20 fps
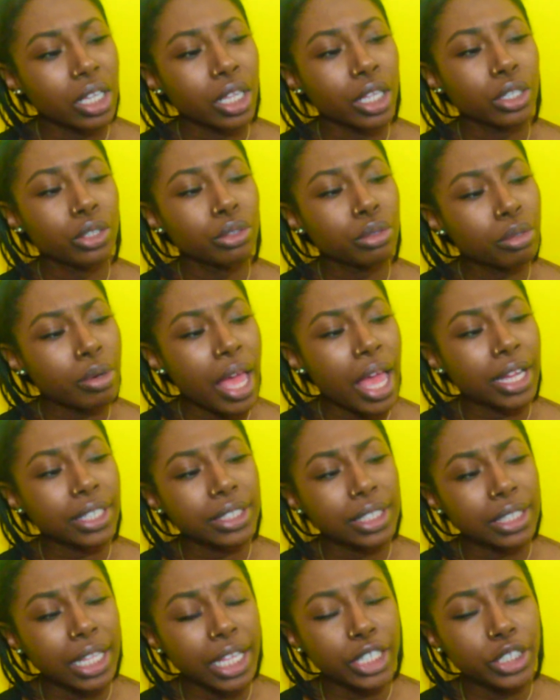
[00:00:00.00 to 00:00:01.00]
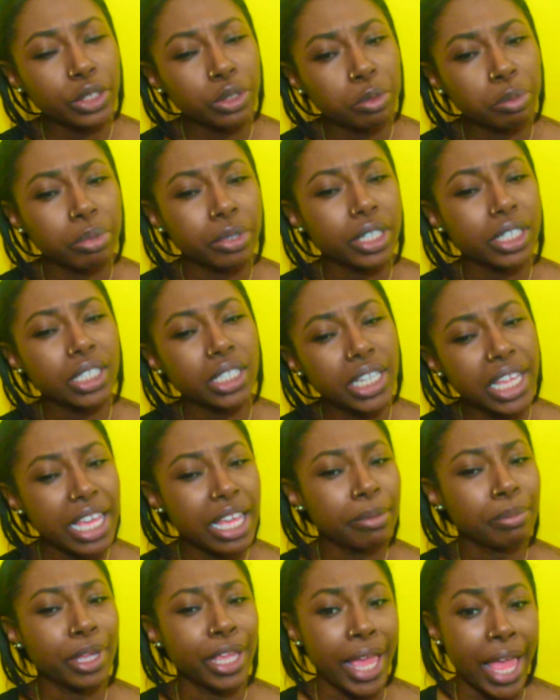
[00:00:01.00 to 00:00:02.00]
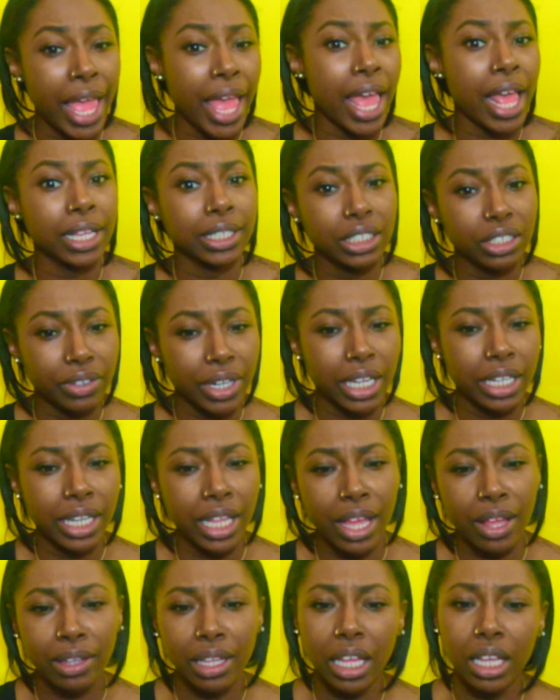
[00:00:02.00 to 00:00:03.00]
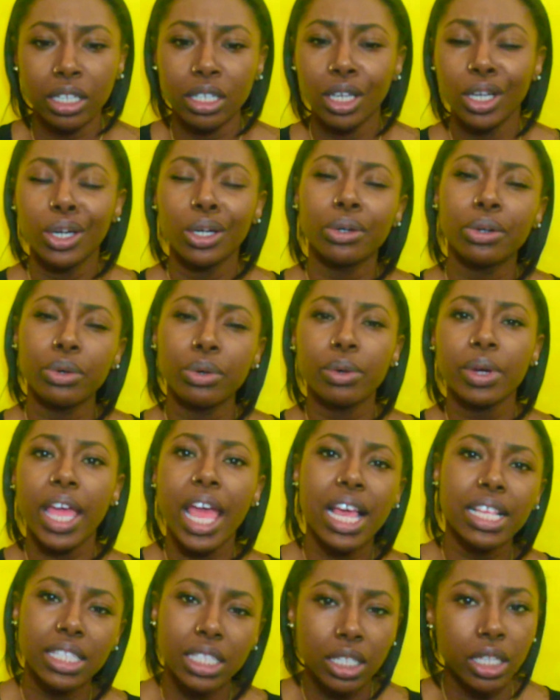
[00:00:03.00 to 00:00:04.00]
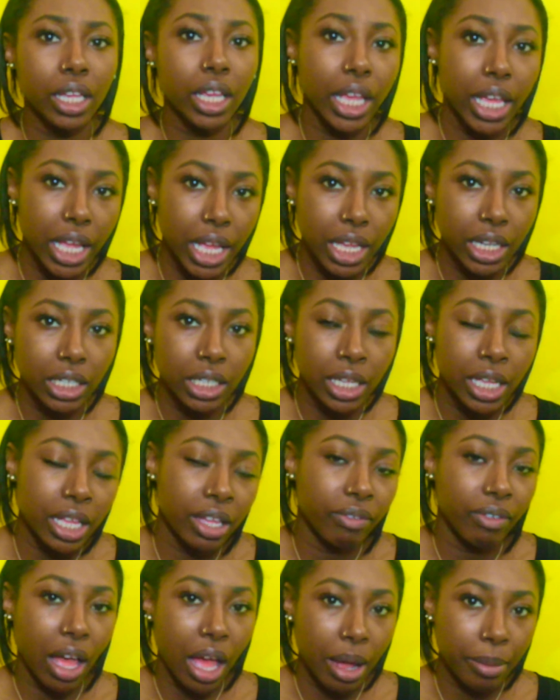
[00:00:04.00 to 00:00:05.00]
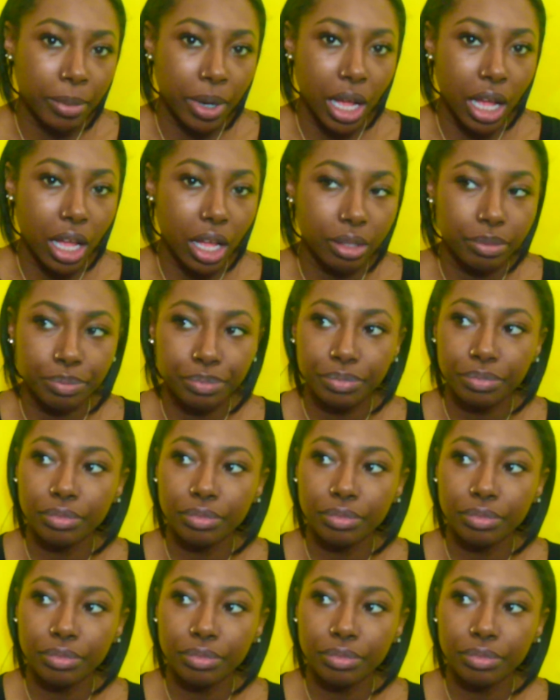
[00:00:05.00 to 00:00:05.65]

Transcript: And you acting like you pretty damn gassed right now. Like, who gassing your head if I'm not?